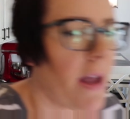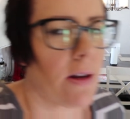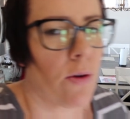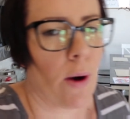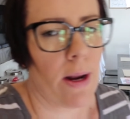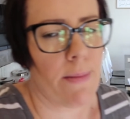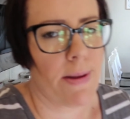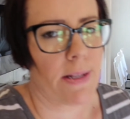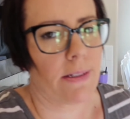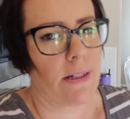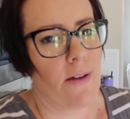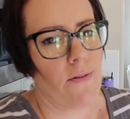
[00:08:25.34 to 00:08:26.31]
had quite a bit of
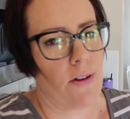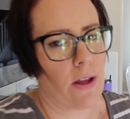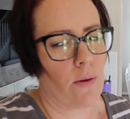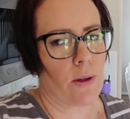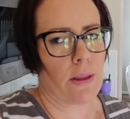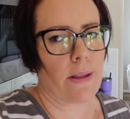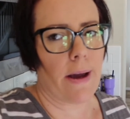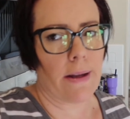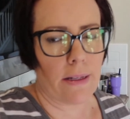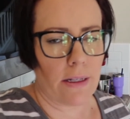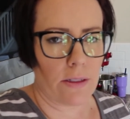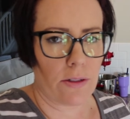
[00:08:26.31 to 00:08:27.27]
siphoning with
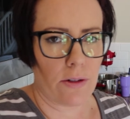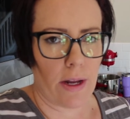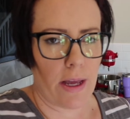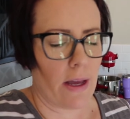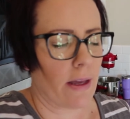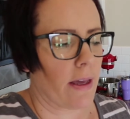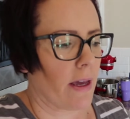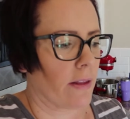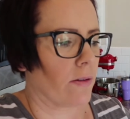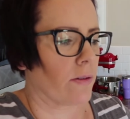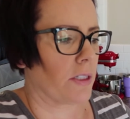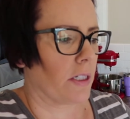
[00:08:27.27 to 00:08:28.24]
that yesterday. I canned
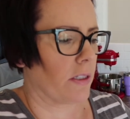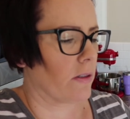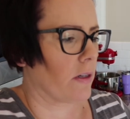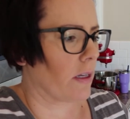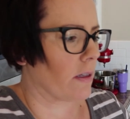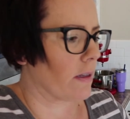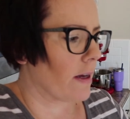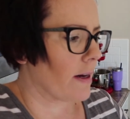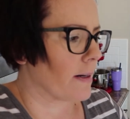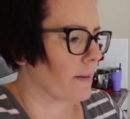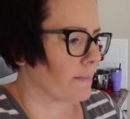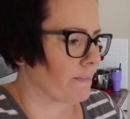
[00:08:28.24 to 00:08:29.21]
those yesterday.
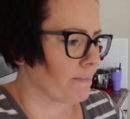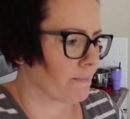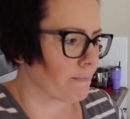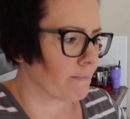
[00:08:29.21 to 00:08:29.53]
And